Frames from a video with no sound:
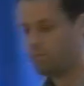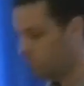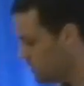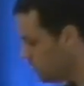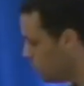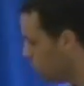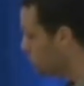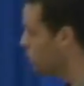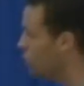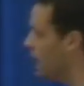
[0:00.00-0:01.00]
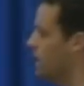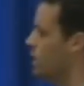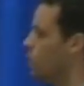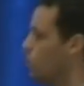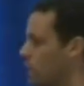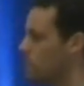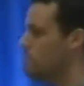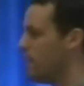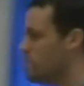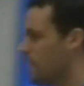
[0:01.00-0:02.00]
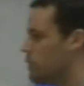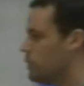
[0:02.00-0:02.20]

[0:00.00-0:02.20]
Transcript: And we sort of wanted to look at what are the mathematical